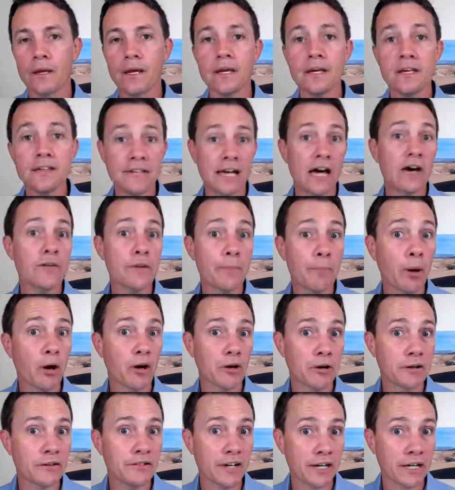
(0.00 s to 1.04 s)
is how the
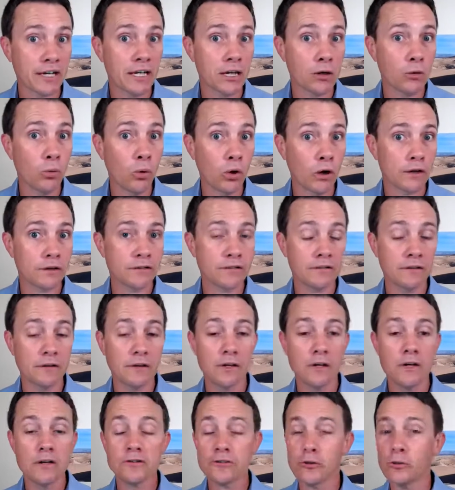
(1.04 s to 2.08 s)
partner technique works.
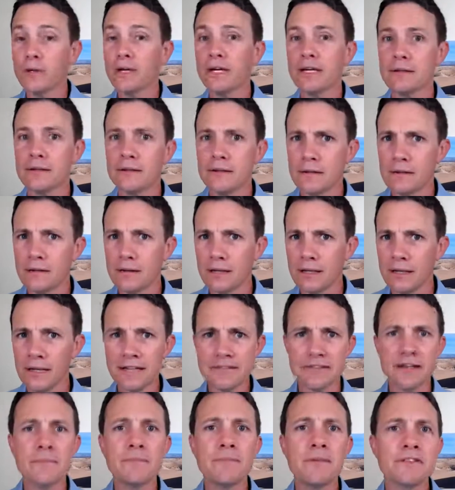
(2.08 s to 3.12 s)
So
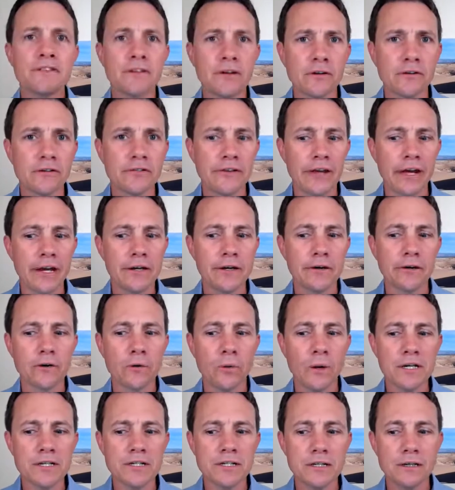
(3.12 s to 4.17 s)
unless I'm misunderstanding your
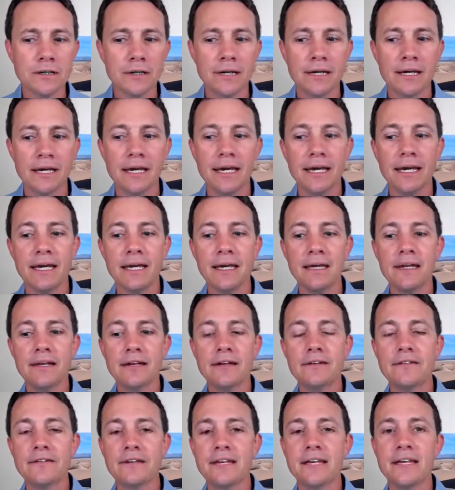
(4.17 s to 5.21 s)
question, it
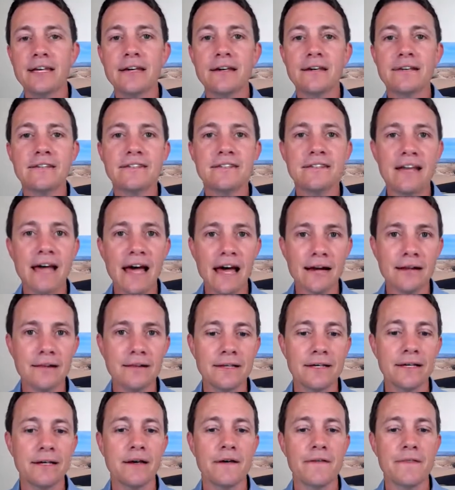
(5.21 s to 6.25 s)
is
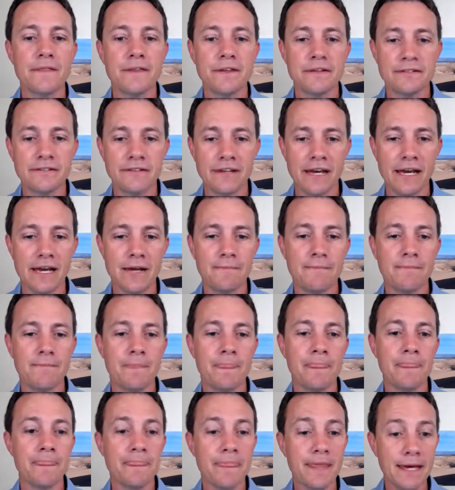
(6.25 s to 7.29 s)
exactly the
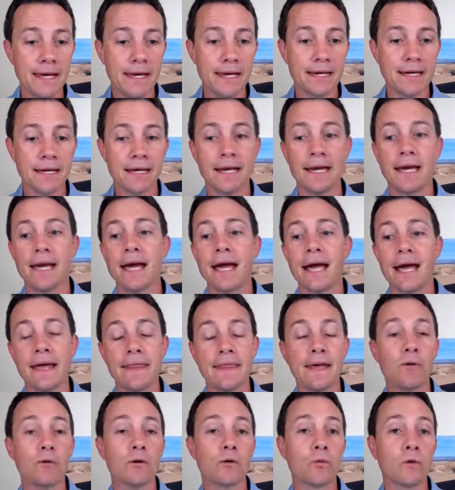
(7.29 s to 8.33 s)
same thing.
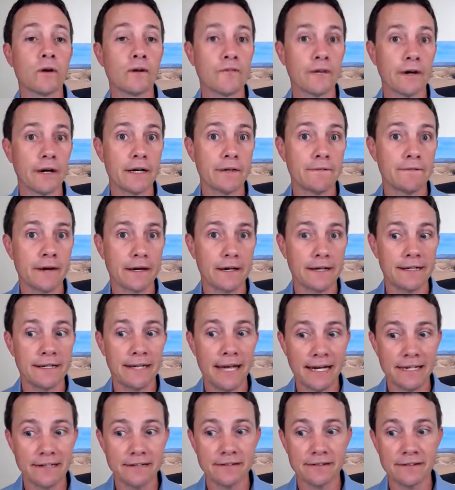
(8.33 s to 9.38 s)
And that would work very, very
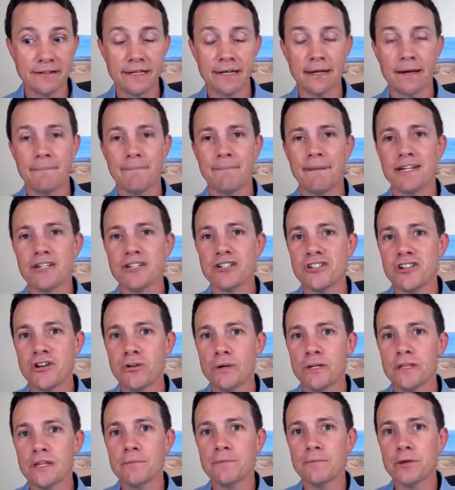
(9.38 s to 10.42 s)
nicely. By
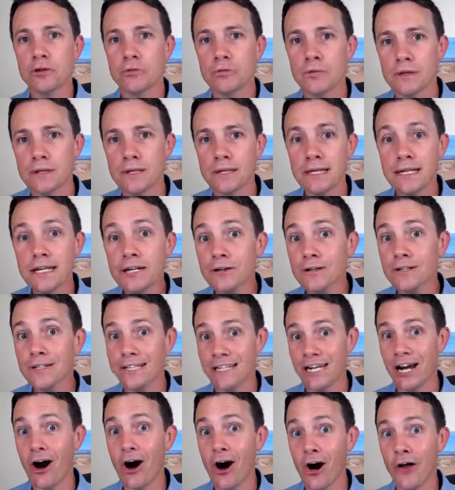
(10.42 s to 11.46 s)
showing them you're
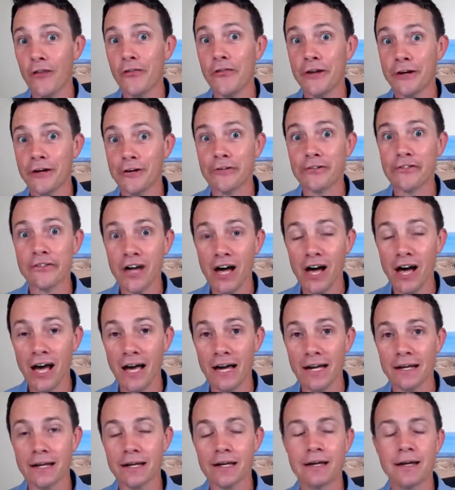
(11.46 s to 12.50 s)
literally on their
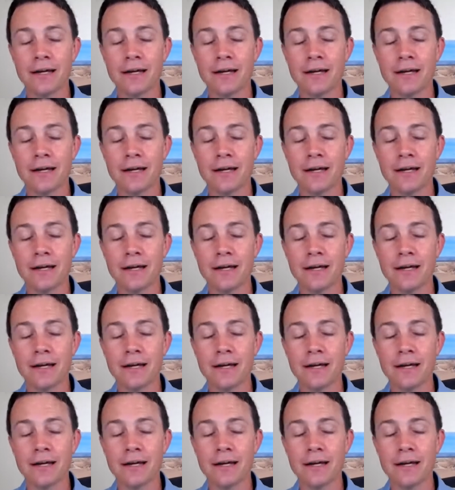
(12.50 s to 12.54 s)
side,